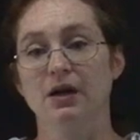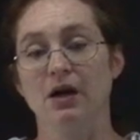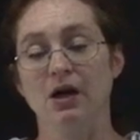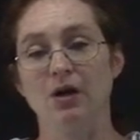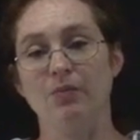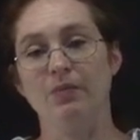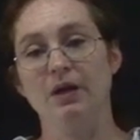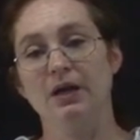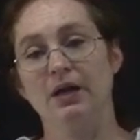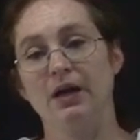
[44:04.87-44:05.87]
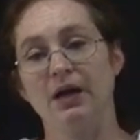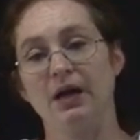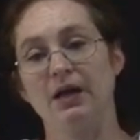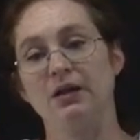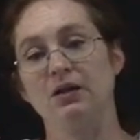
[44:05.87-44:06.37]
Um,
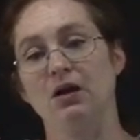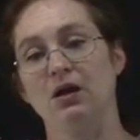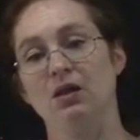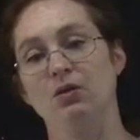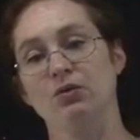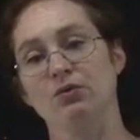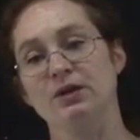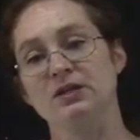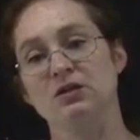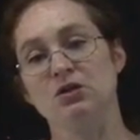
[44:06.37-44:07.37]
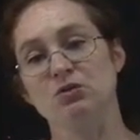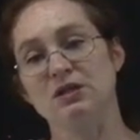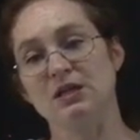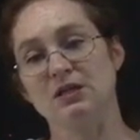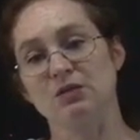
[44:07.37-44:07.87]
and uh, the reason you
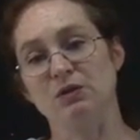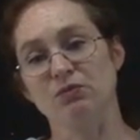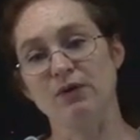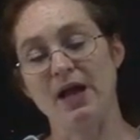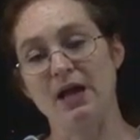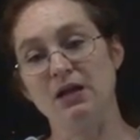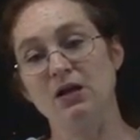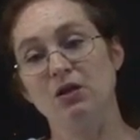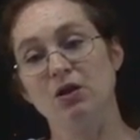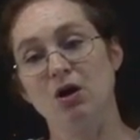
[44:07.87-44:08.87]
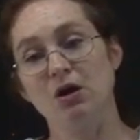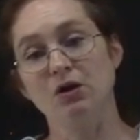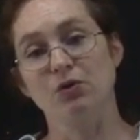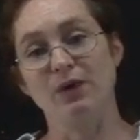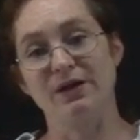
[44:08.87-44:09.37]
see it to be red,
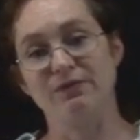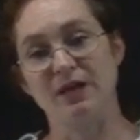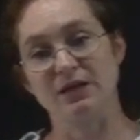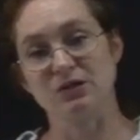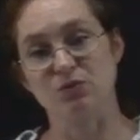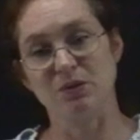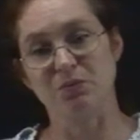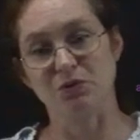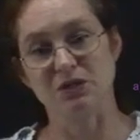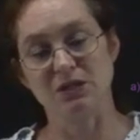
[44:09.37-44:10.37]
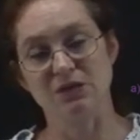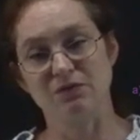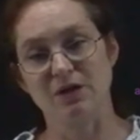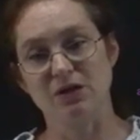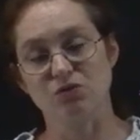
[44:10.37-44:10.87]
longer wavelengths we perceive
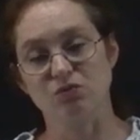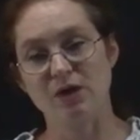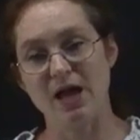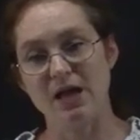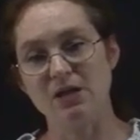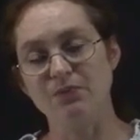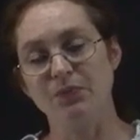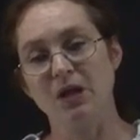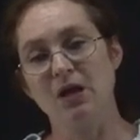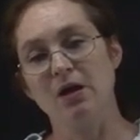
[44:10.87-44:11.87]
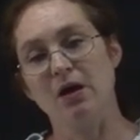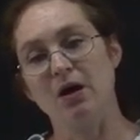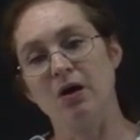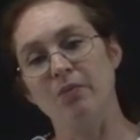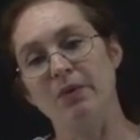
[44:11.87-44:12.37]
as red,
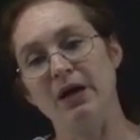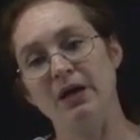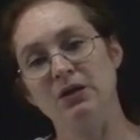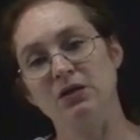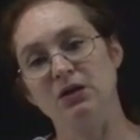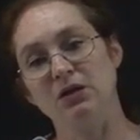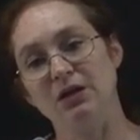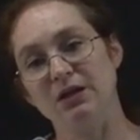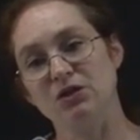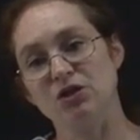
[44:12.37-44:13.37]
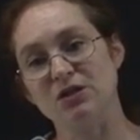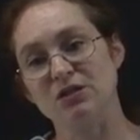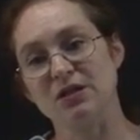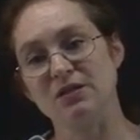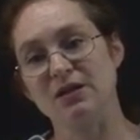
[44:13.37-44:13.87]
um, and it just
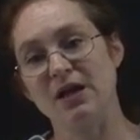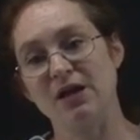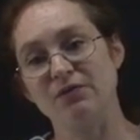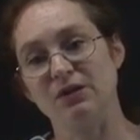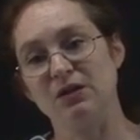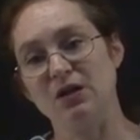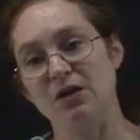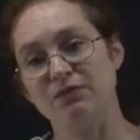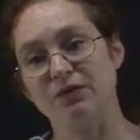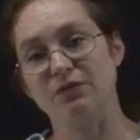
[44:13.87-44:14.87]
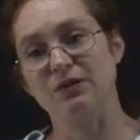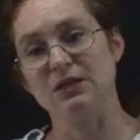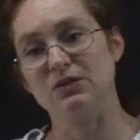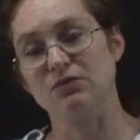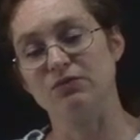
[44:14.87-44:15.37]
doesn't have enough of
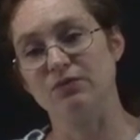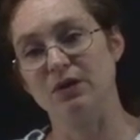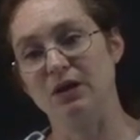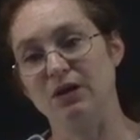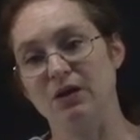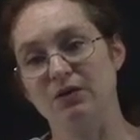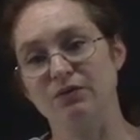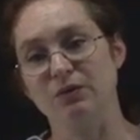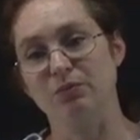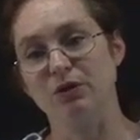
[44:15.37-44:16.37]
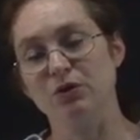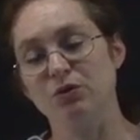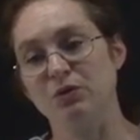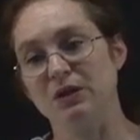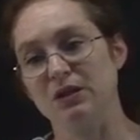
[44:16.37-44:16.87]
these uh, of the
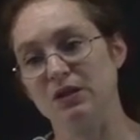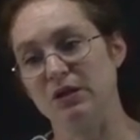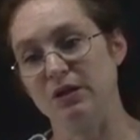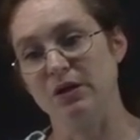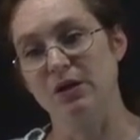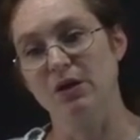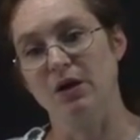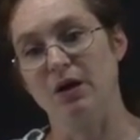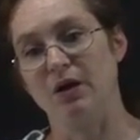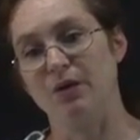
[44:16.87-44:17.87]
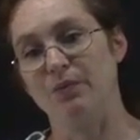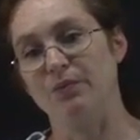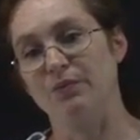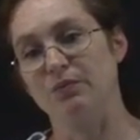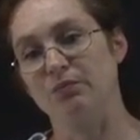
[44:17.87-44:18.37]
blue and the um,
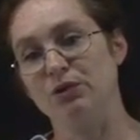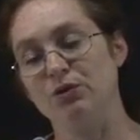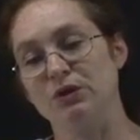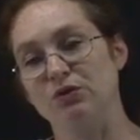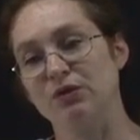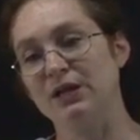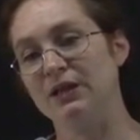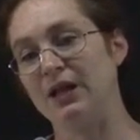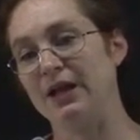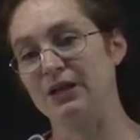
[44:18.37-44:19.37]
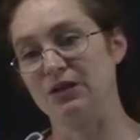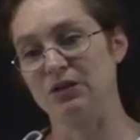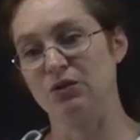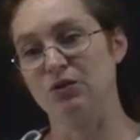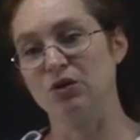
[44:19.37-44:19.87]
blue and green light.
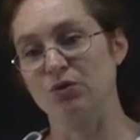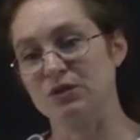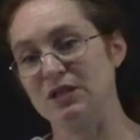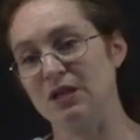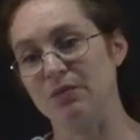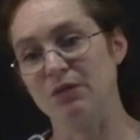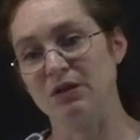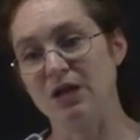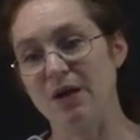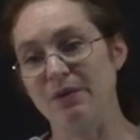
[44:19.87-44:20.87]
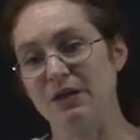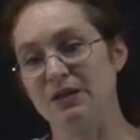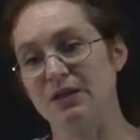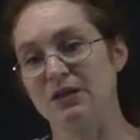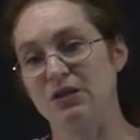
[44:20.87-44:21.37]
You, you, don't see them. The dominant
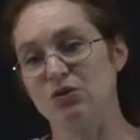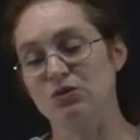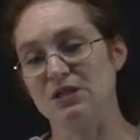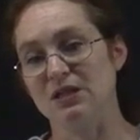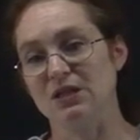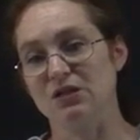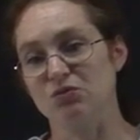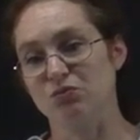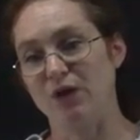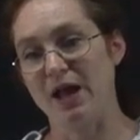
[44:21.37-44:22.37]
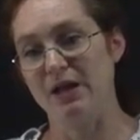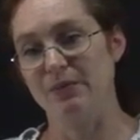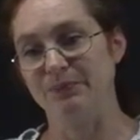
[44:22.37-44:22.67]
thing that you see is red.